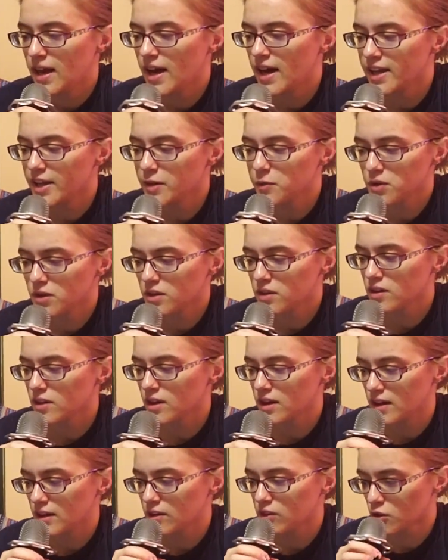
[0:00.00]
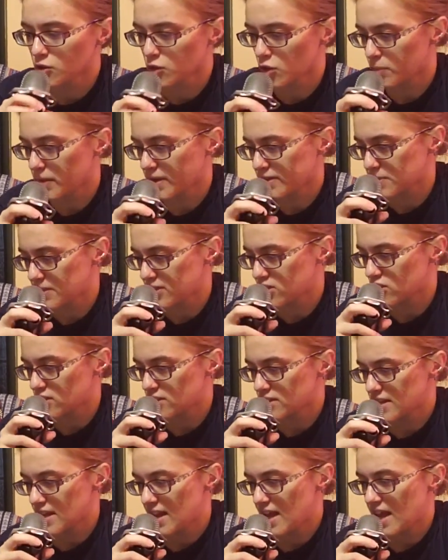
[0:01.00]
anyone in the group has
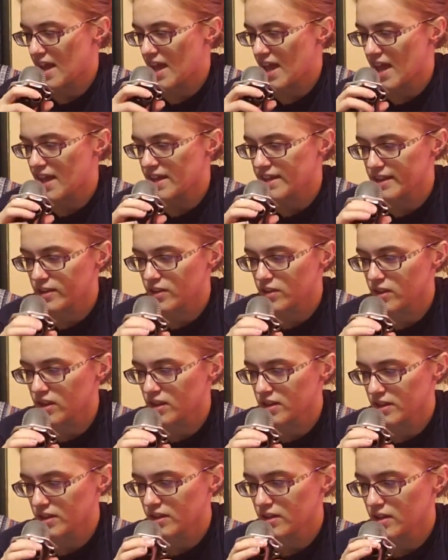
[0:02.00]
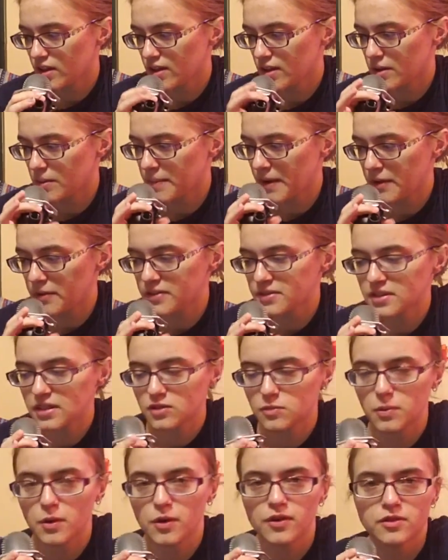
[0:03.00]
mentioned anything about this
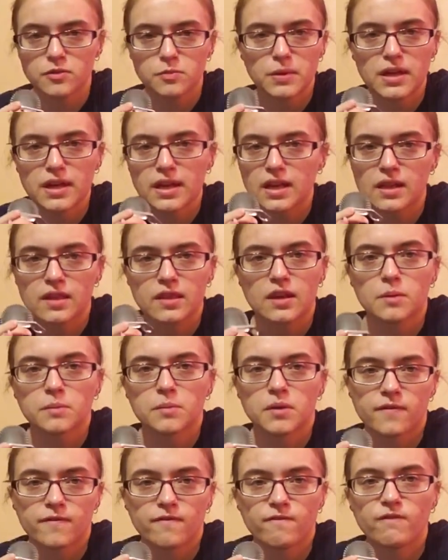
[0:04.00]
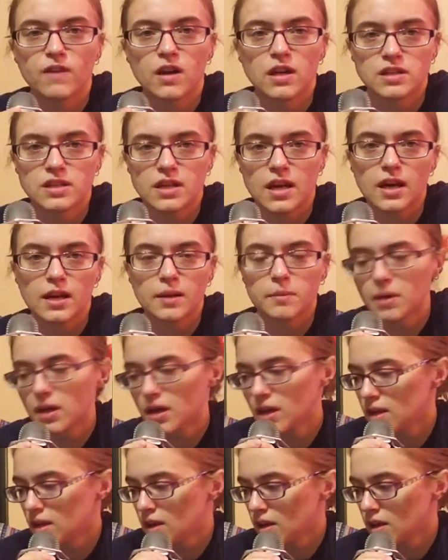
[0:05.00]
experience being anything but a fun time.